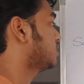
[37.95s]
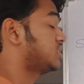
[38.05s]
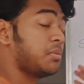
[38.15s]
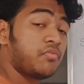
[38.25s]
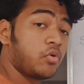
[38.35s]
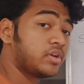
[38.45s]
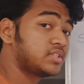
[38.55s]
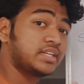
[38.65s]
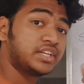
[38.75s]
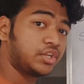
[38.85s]
Semaphore
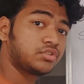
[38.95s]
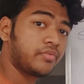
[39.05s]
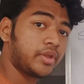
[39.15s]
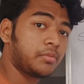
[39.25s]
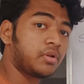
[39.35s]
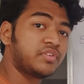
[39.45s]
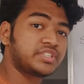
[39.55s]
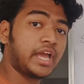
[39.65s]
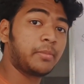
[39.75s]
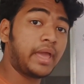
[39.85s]
is an integer variable
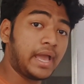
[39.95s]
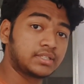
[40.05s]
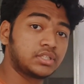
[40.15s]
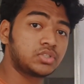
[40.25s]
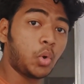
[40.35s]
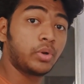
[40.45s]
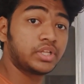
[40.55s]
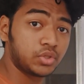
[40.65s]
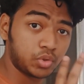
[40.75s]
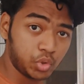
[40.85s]
which can be accessed
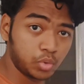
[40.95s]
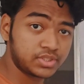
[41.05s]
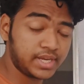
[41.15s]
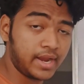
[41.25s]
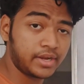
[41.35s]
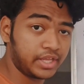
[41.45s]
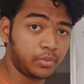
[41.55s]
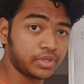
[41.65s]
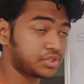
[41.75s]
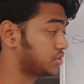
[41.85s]
only through two standard
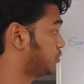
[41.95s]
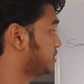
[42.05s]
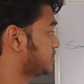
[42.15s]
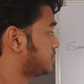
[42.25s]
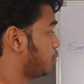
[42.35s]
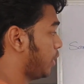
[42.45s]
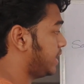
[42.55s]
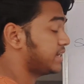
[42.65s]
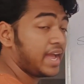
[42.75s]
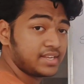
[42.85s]
equations, which is
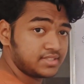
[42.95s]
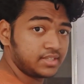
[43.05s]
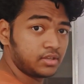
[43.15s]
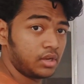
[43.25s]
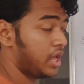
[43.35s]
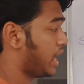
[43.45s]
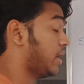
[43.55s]
weight and signal.